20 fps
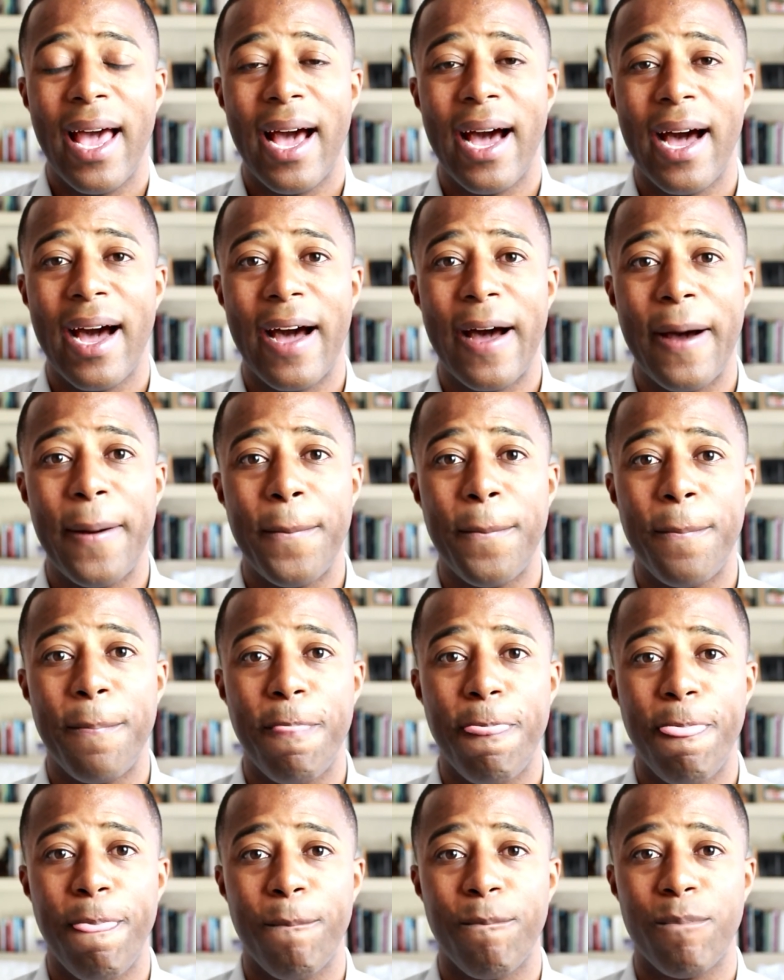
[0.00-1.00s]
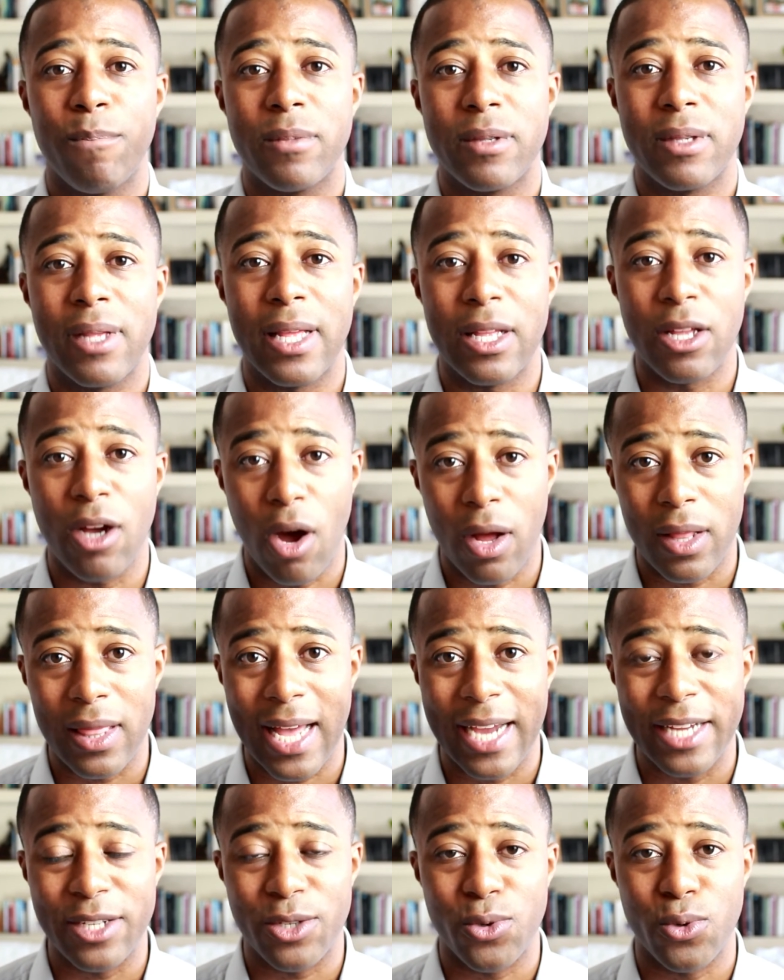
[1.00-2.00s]

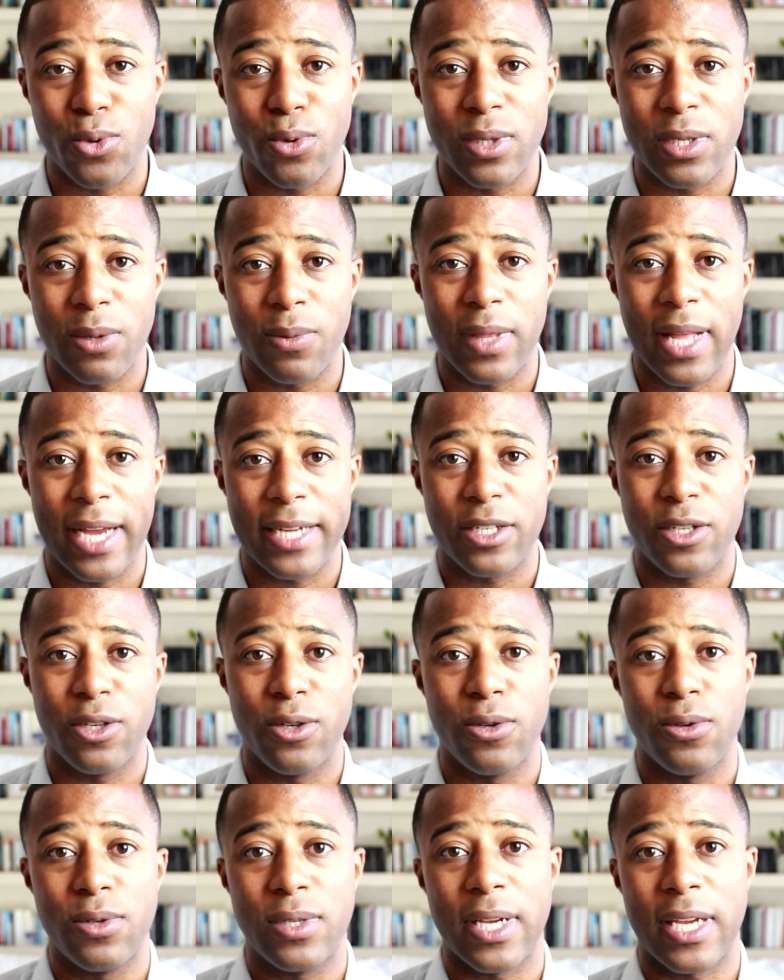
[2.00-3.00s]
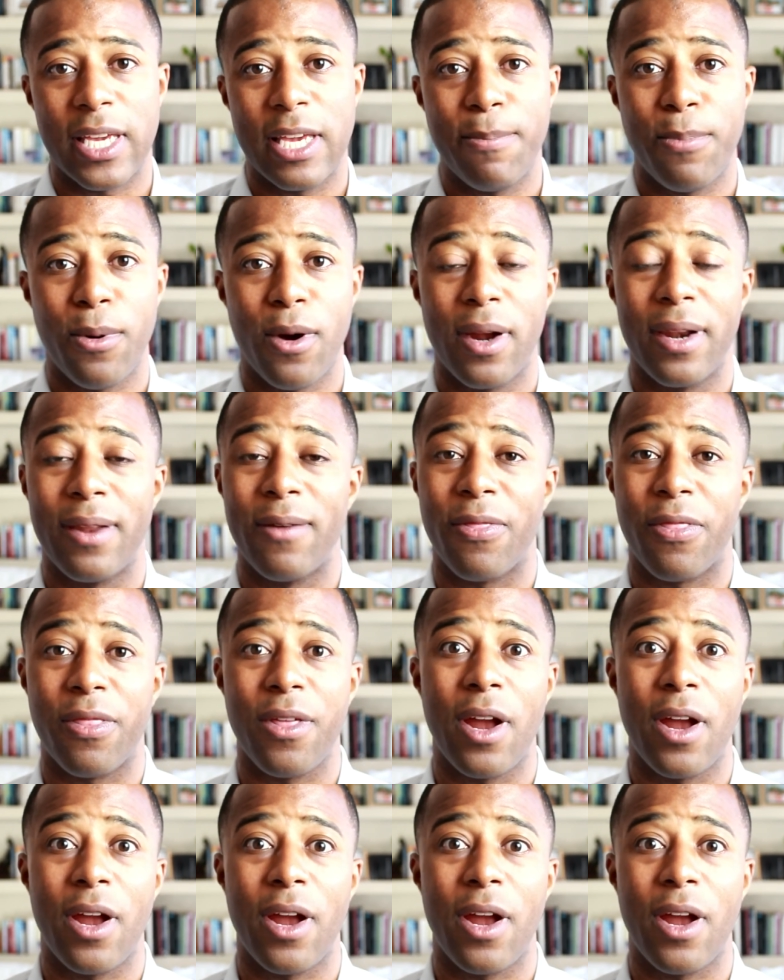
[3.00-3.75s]
online tools that we like to use at Keep On.